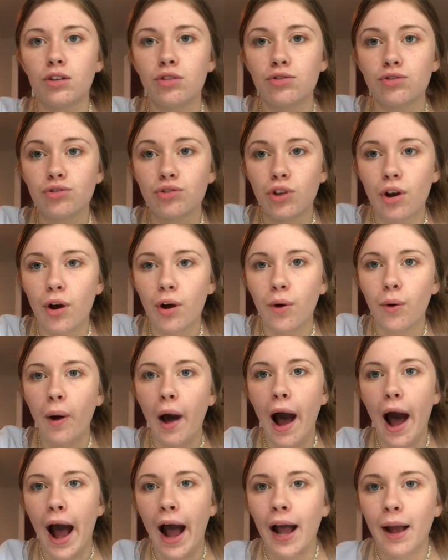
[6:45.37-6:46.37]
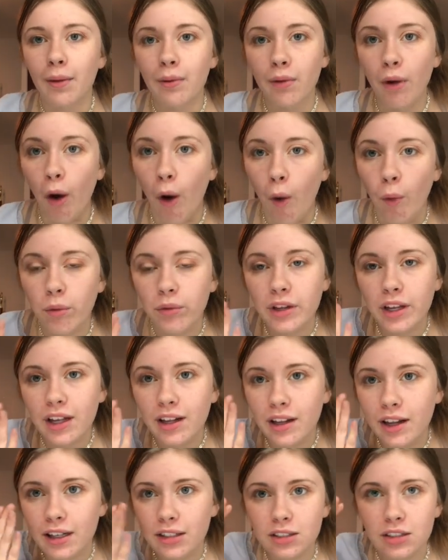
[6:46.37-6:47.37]
So I only
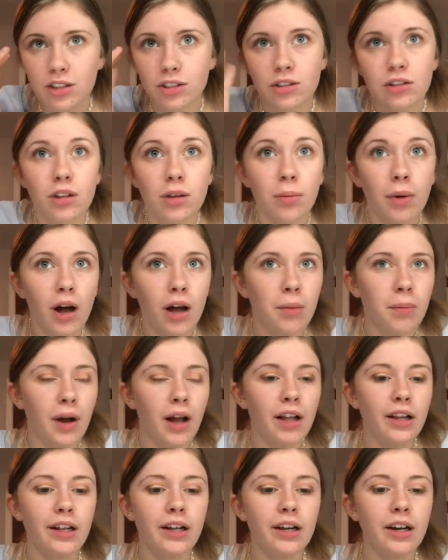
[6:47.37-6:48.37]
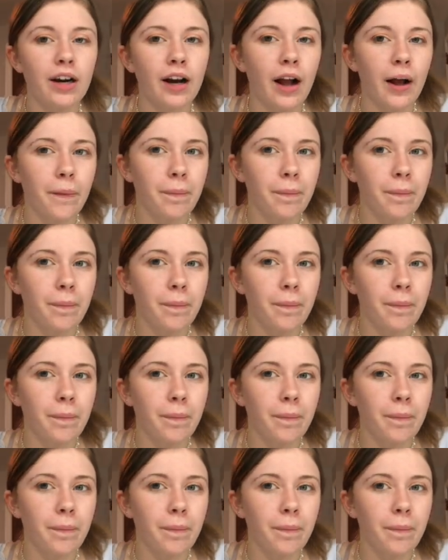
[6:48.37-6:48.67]
like to do the bottom eyeliner.